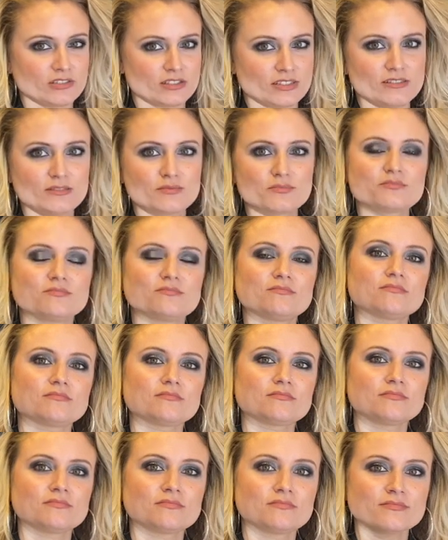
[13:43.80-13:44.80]
I mean,
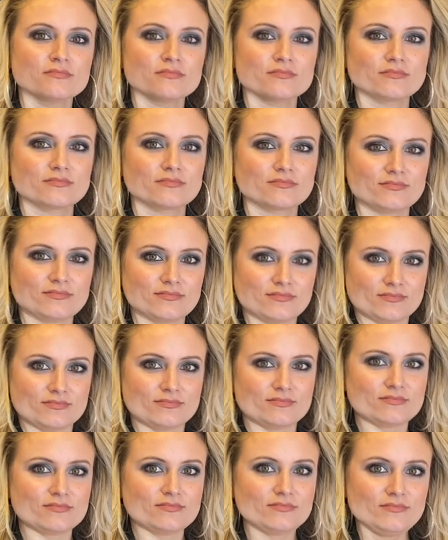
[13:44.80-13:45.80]
how do you
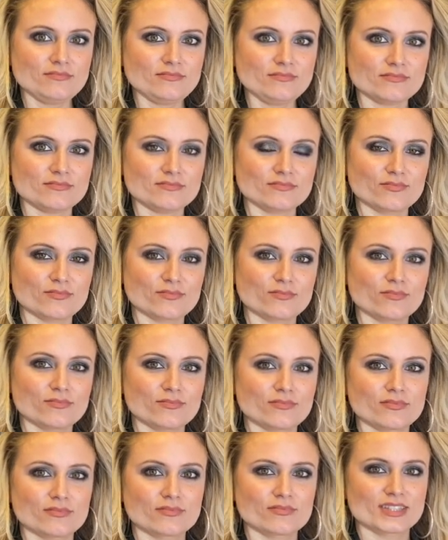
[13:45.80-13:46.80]
I
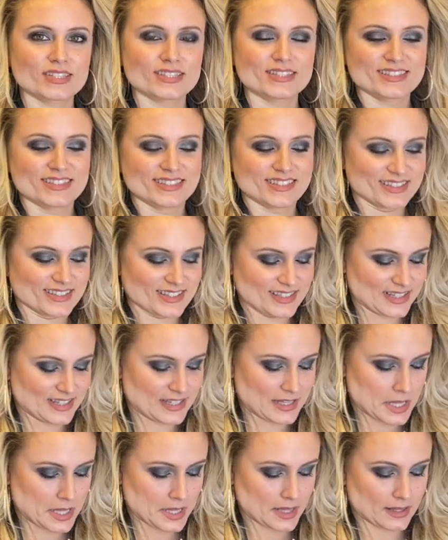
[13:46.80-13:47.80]
don't know. You can't
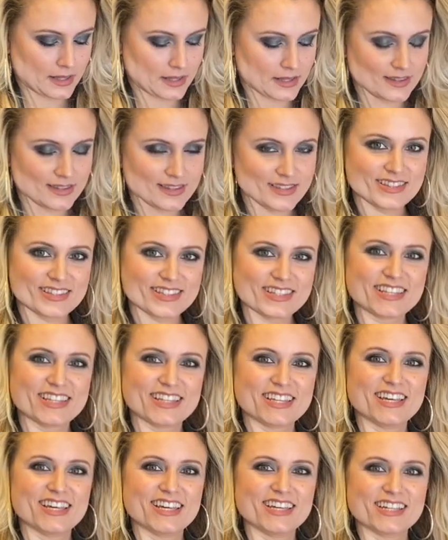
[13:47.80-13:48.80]
prepare. You already were
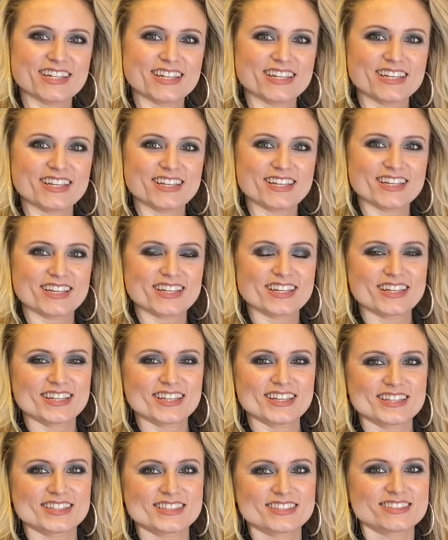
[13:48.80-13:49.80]
prepared, but
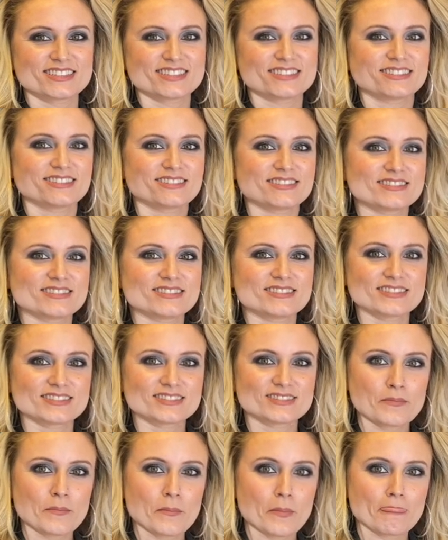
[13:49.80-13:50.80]
I'm sure you were
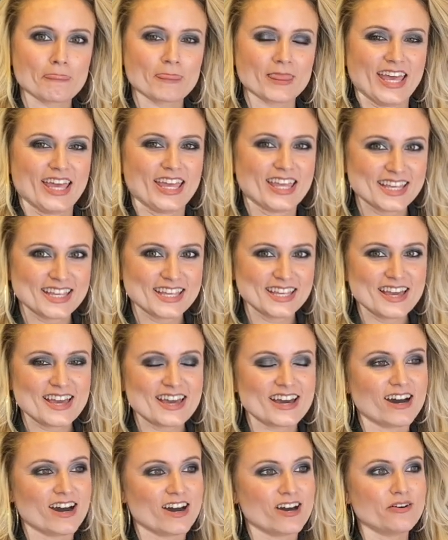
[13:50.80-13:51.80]
really nervous.
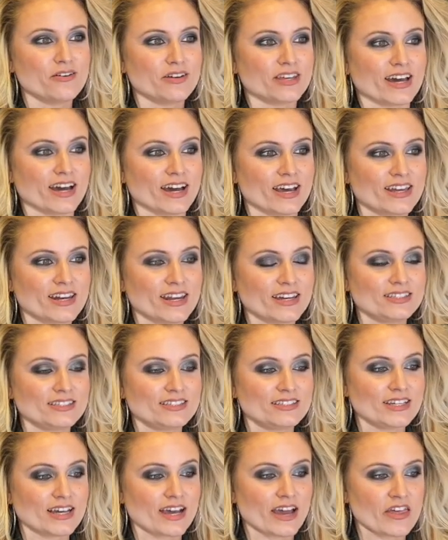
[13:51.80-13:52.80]
Oh yeah, and
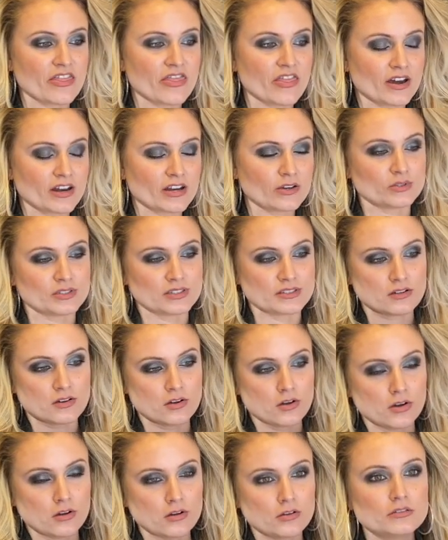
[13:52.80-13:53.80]
I thought it was
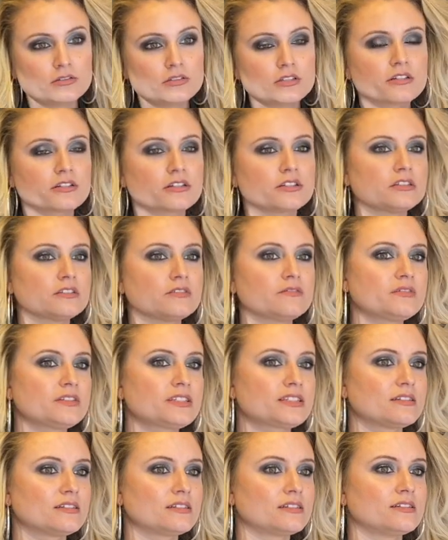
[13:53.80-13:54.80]
all
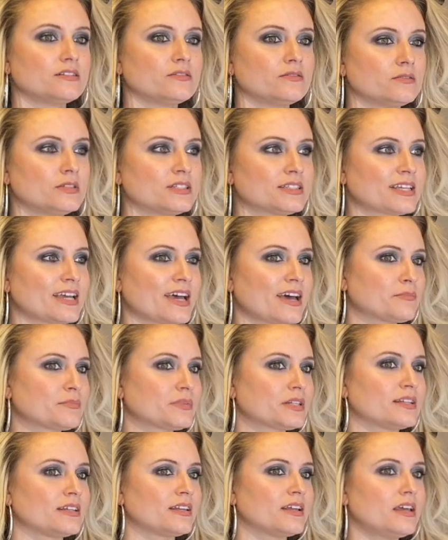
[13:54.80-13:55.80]
nerves. What's
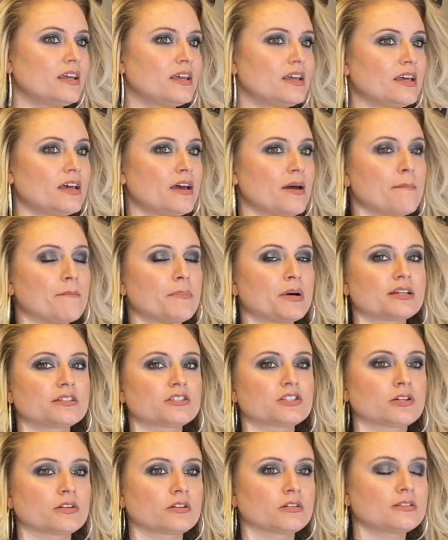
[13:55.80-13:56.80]
happening? But it
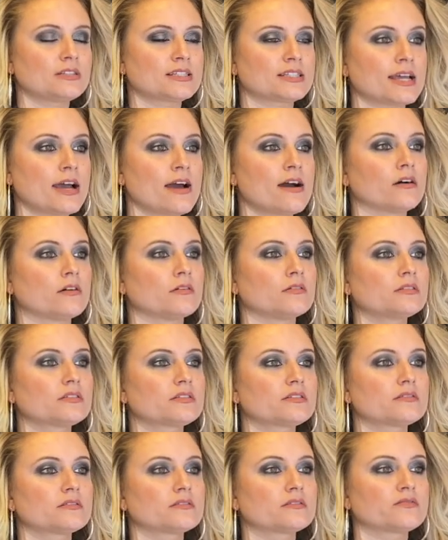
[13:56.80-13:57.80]
turns out,
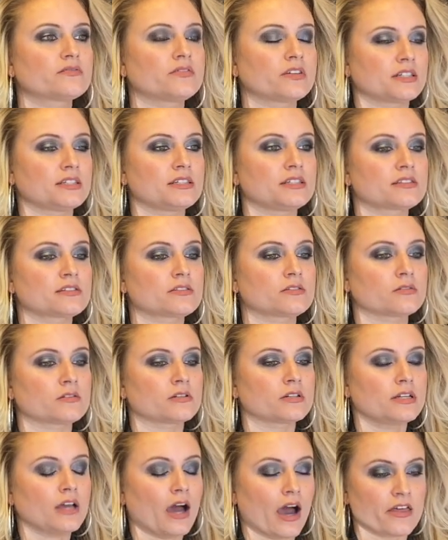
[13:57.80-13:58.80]
funny
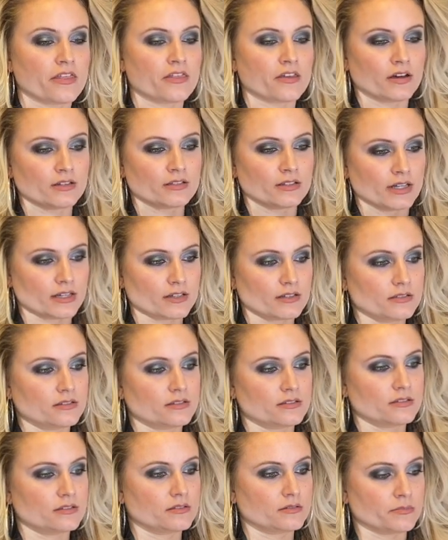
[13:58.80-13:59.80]
story, I thought
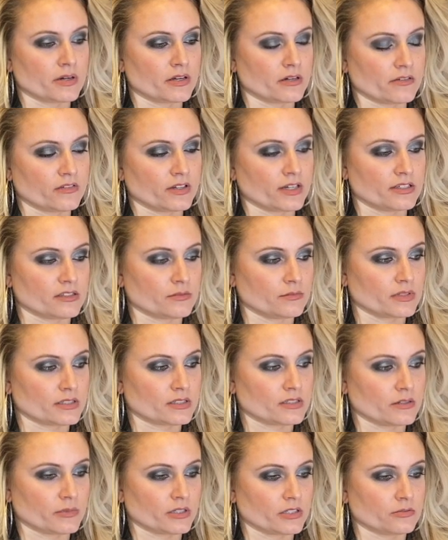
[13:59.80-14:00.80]
butterflies in my
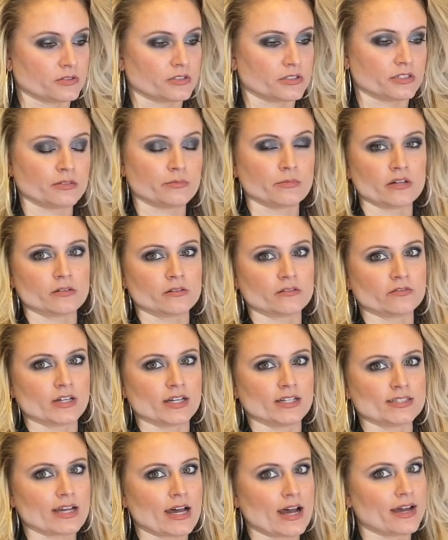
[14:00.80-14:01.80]
stomach were just
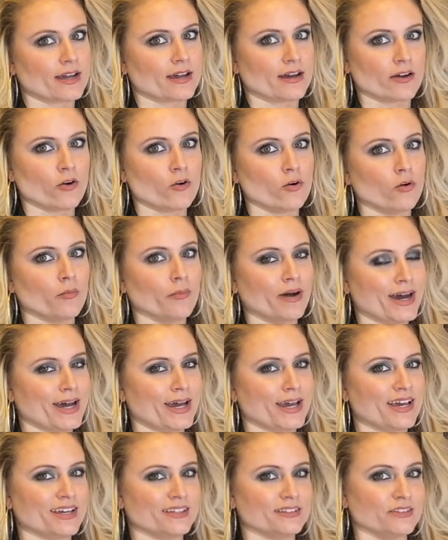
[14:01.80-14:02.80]
butterflies. I got home,
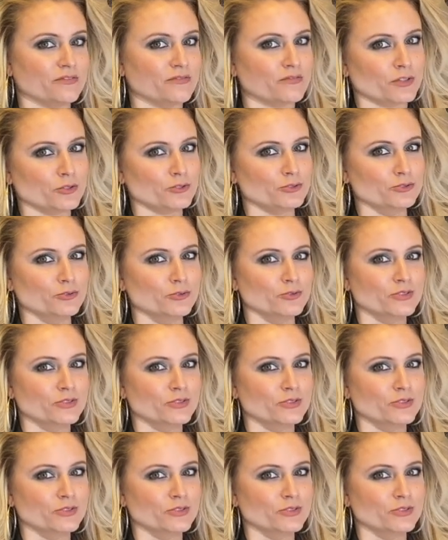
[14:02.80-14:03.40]
I had the flu.